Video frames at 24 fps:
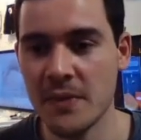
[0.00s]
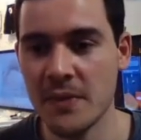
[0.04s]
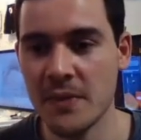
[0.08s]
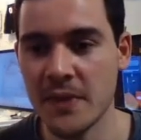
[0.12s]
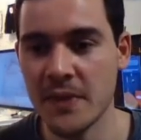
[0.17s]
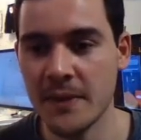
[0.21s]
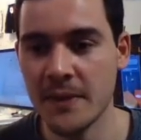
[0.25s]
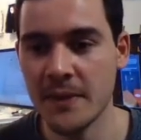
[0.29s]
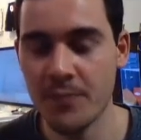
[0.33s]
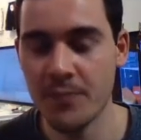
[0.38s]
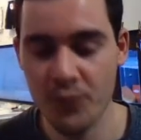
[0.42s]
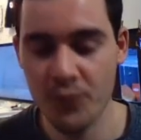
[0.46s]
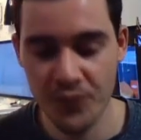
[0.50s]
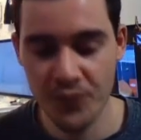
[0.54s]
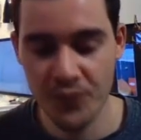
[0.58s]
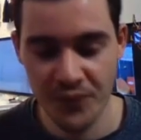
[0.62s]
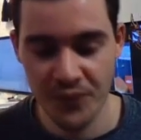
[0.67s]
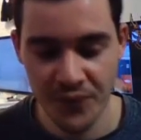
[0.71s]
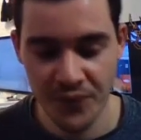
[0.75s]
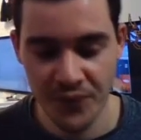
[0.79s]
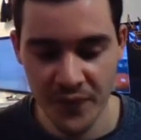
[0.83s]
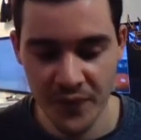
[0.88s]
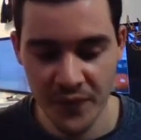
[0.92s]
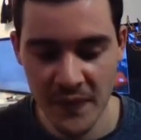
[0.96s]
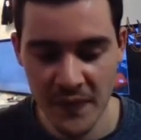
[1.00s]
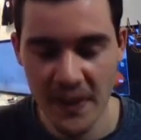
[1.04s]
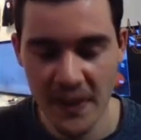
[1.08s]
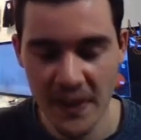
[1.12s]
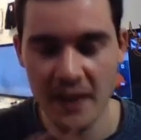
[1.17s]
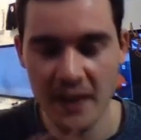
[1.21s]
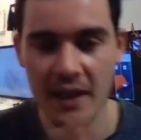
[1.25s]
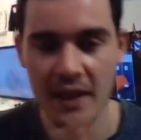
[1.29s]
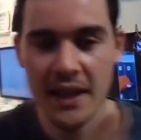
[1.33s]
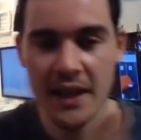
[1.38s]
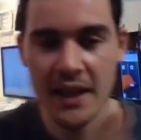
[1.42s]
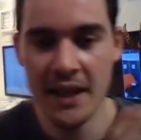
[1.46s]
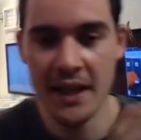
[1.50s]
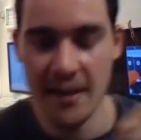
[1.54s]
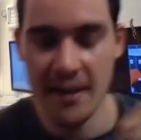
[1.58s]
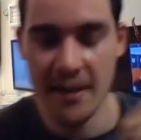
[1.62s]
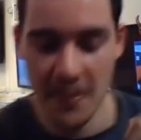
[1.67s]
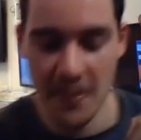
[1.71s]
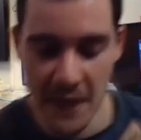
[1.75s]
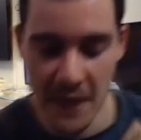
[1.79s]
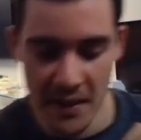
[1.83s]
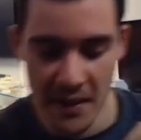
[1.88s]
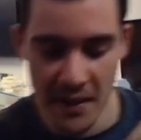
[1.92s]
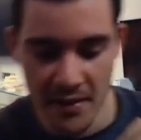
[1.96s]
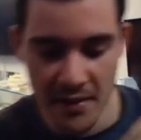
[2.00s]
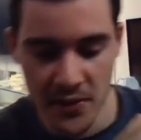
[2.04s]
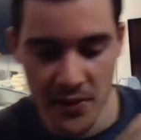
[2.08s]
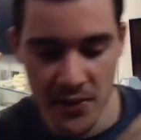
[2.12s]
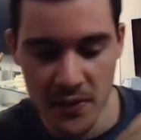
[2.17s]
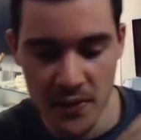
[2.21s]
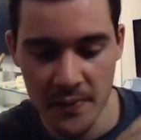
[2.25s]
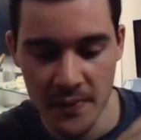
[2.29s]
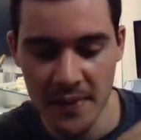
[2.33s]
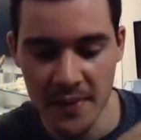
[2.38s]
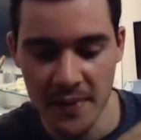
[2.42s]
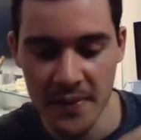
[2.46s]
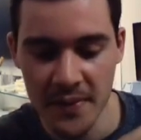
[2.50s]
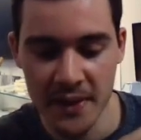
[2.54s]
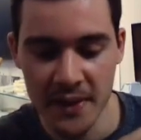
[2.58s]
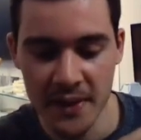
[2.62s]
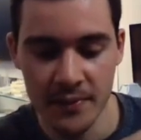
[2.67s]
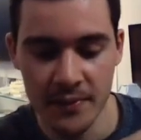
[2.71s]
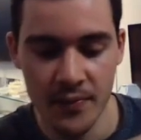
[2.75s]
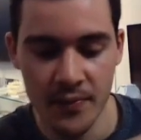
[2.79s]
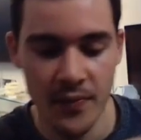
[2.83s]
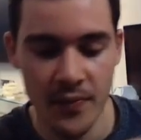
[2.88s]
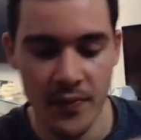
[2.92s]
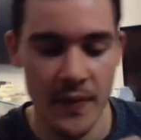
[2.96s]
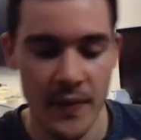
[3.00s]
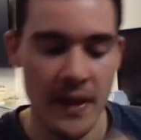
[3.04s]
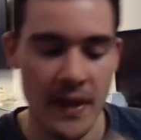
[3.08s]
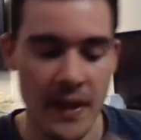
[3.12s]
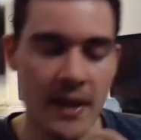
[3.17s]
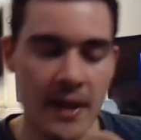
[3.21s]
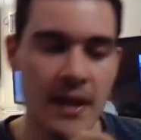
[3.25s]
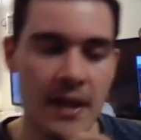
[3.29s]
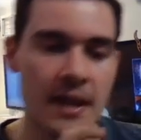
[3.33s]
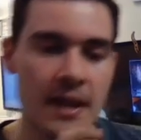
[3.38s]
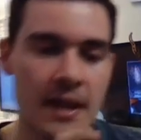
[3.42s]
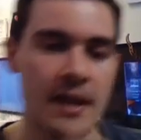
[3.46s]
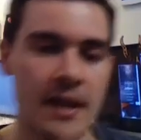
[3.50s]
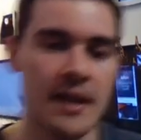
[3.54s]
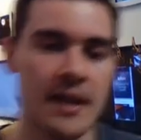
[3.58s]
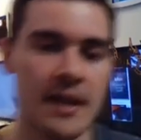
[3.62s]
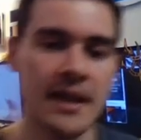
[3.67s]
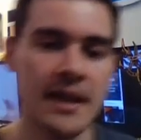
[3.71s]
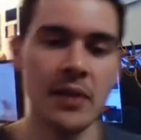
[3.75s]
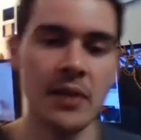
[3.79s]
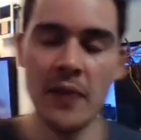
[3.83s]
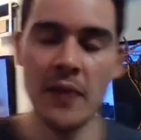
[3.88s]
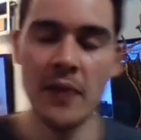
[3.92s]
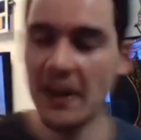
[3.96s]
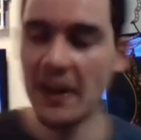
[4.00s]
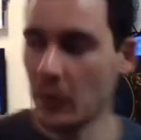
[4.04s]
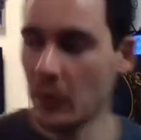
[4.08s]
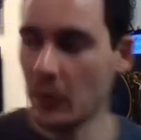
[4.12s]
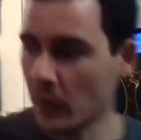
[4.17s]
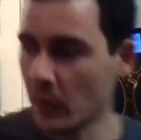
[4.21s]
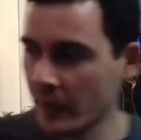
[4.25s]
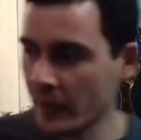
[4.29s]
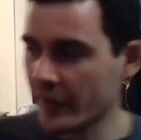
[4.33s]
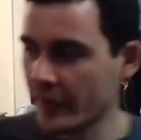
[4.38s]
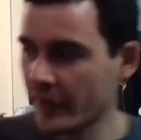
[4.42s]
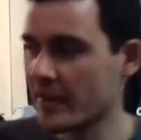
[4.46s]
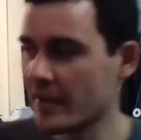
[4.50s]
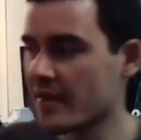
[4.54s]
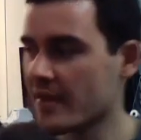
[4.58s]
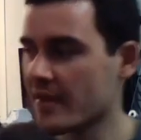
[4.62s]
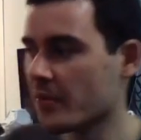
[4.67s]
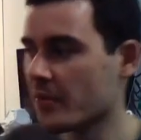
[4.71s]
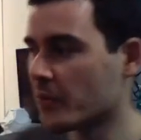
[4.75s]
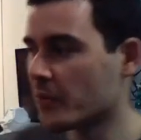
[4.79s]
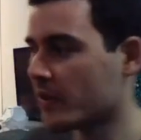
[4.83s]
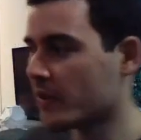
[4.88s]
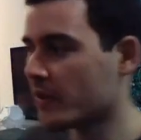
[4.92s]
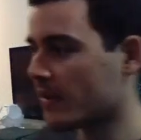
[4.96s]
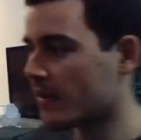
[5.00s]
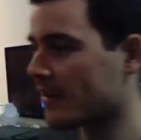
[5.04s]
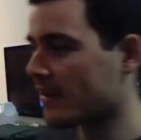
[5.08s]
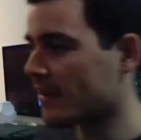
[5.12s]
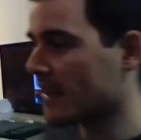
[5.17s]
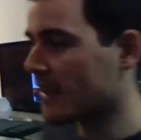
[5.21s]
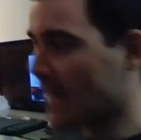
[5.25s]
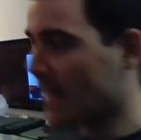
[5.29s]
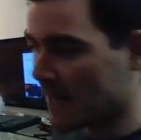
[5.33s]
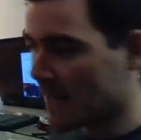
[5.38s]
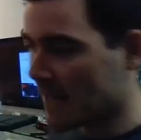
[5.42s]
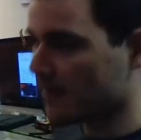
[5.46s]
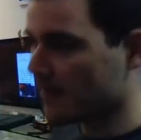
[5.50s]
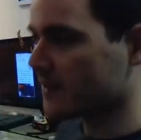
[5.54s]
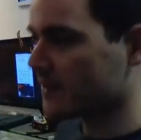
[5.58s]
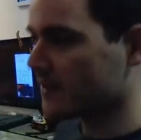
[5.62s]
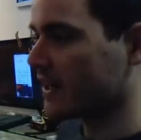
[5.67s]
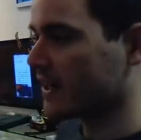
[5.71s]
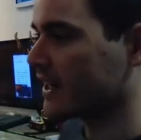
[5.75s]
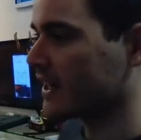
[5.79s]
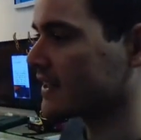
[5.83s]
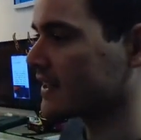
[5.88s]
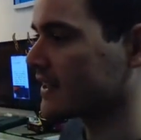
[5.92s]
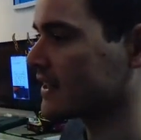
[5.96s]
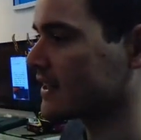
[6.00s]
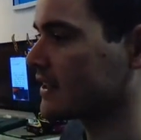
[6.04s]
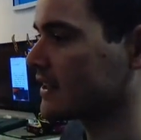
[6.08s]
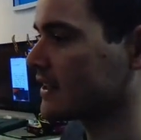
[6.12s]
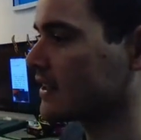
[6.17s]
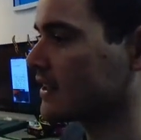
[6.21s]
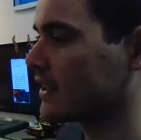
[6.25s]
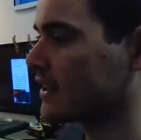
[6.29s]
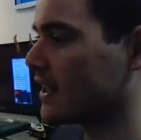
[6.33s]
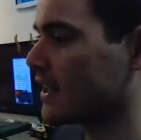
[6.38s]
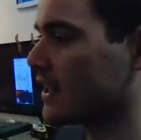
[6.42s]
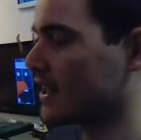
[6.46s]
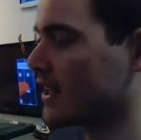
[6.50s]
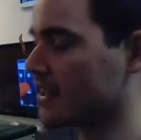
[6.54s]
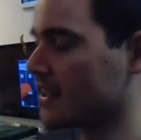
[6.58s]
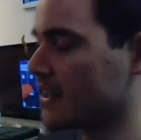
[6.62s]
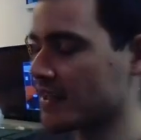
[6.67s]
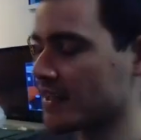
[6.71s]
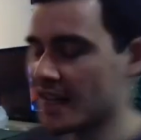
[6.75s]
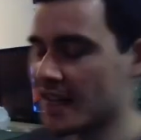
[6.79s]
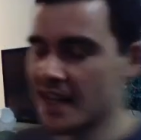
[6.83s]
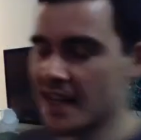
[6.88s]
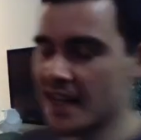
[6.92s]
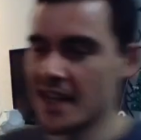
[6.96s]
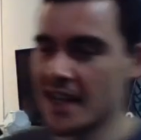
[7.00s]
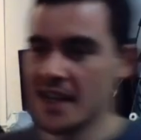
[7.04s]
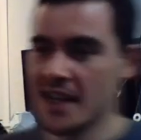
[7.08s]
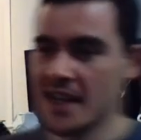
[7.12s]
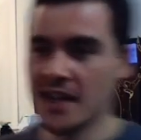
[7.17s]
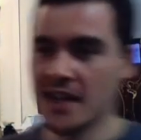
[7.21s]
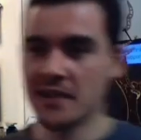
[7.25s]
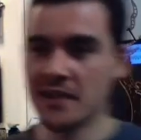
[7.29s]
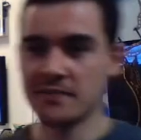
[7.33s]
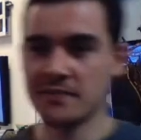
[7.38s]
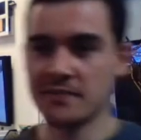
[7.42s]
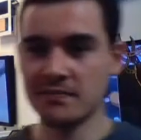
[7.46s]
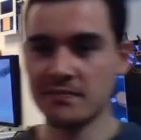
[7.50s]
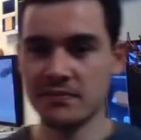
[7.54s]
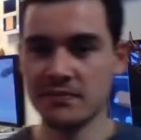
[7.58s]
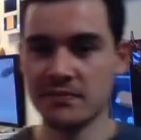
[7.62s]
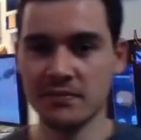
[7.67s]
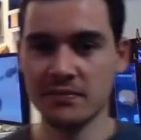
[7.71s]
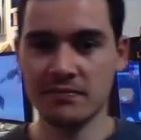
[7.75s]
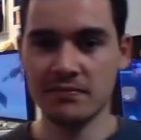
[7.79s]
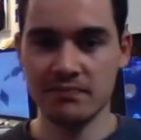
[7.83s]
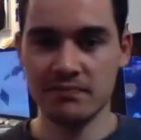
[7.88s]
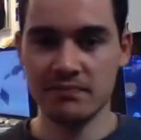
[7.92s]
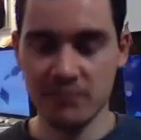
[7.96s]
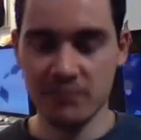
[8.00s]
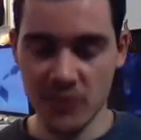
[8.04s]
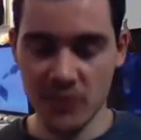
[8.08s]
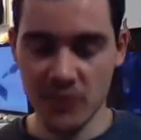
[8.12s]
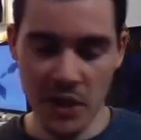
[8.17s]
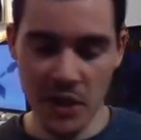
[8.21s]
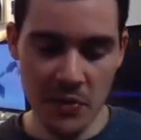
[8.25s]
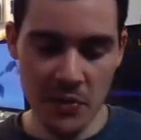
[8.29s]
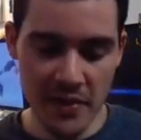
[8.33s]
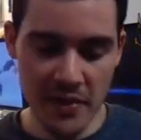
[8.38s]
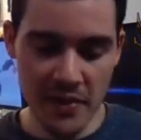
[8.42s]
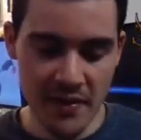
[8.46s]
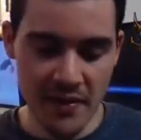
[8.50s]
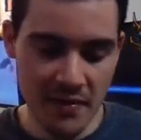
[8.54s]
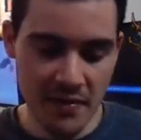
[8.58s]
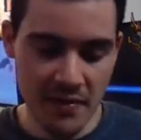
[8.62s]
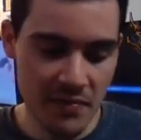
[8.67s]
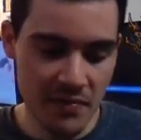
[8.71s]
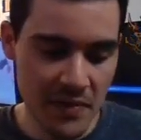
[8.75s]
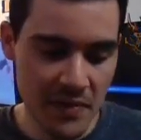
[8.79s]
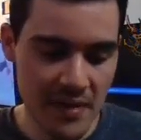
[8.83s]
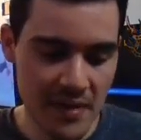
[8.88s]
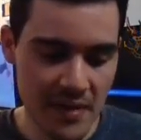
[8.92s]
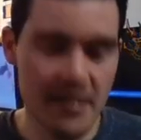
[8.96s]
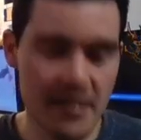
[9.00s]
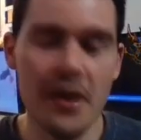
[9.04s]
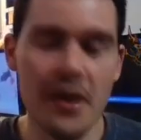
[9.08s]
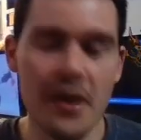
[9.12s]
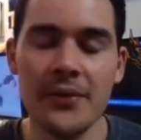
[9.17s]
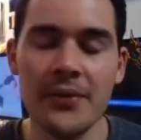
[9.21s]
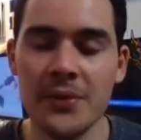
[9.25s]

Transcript: So just something to remember. Something else to remember. Now, while all this was abstract and it